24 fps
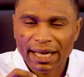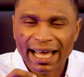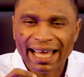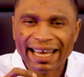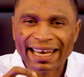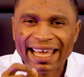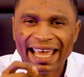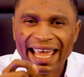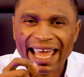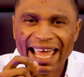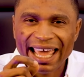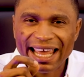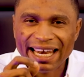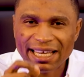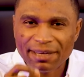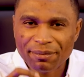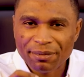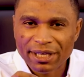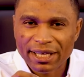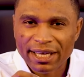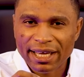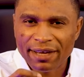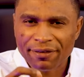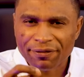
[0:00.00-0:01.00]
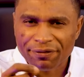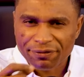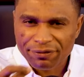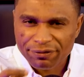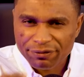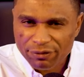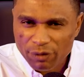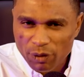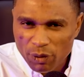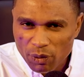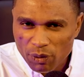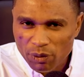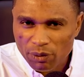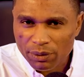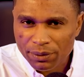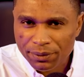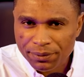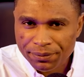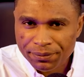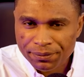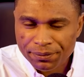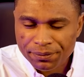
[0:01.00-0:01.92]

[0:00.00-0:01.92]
an enemy, a foe.